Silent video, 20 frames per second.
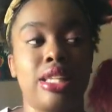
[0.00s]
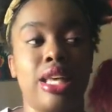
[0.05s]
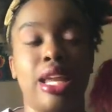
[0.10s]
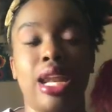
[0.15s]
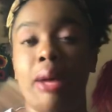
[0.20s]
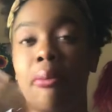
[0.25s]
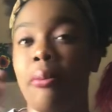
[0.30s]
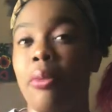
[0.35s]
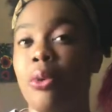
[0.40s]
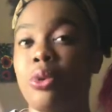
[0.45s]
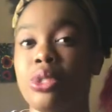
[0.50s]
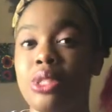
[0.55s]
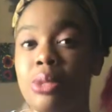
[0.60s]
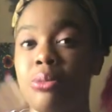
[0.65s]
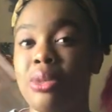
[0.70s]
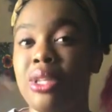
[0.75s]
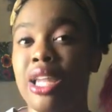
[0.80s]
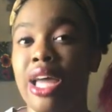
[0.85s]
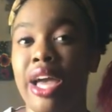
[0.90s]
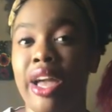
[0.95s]
And I'm supposed to
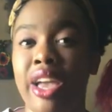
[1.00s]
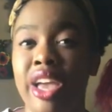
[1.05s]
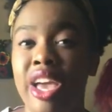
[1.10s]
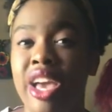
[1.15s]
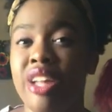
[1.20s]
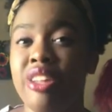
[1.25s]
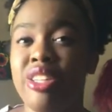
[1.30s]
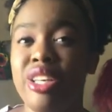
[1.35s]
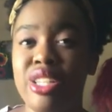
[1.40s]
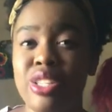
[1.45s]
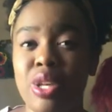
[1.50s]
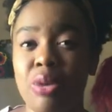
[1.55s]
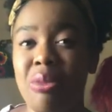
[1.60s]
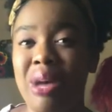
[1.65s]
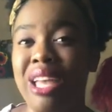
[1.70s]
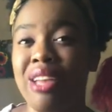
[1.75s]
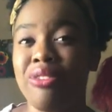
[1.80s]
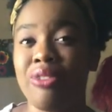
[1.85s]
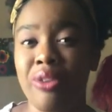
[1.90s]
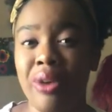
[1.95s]
be like, these are
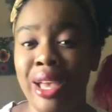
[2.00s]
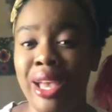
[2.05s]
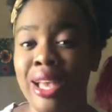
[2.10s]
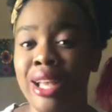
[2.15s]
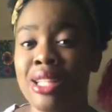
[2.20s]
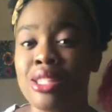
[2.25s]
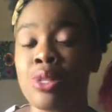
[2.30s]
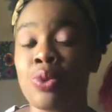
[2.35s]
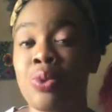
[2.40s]
my friends.